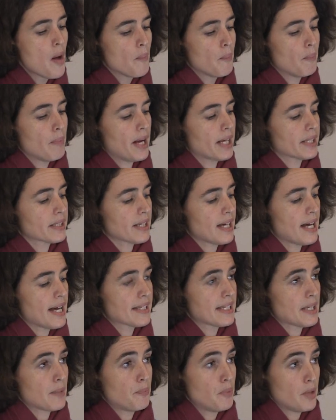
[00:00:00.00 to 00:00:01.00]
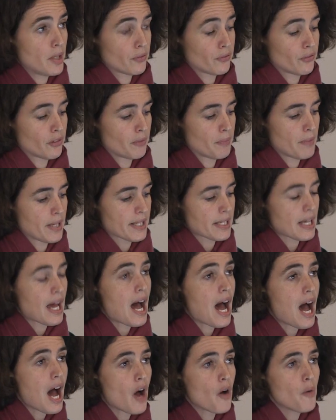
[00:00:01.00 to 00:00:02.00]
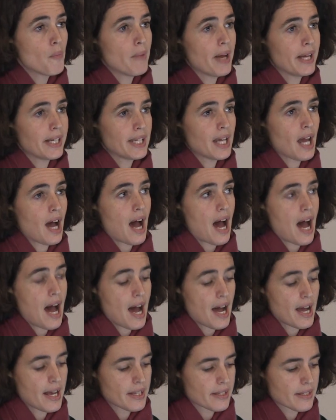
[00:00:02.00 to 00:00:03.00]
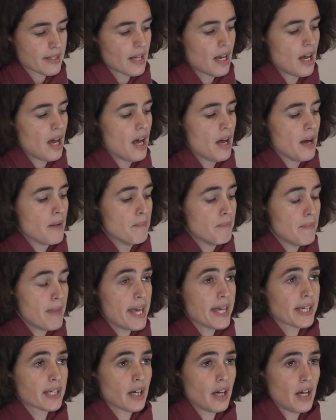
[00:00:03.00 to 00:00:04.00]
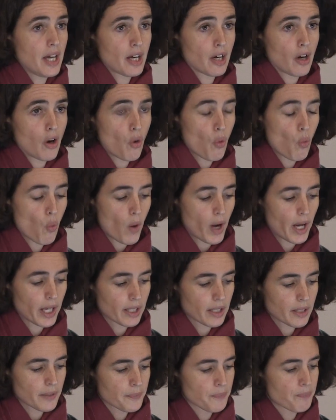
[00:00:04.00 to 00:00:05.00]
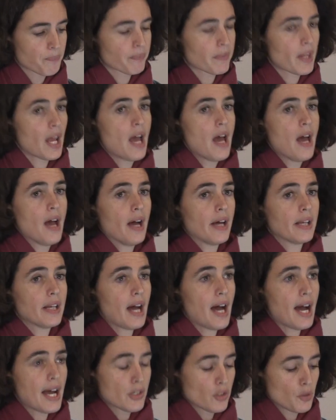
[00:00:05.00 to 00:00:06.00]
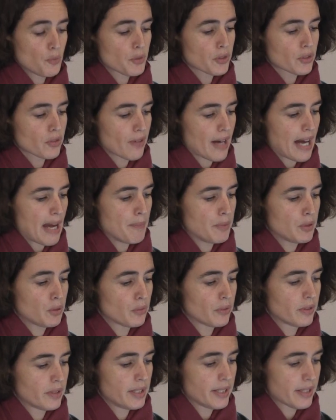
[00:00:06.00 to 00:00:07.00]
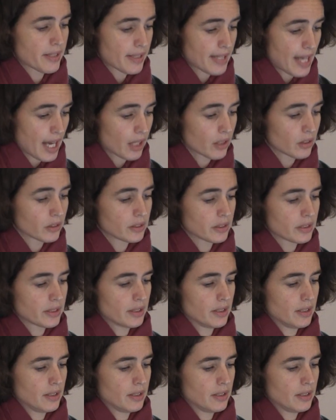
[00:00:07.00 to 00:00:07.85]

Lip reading: but as a performance. How many eyes make her one? And I subscribe to this second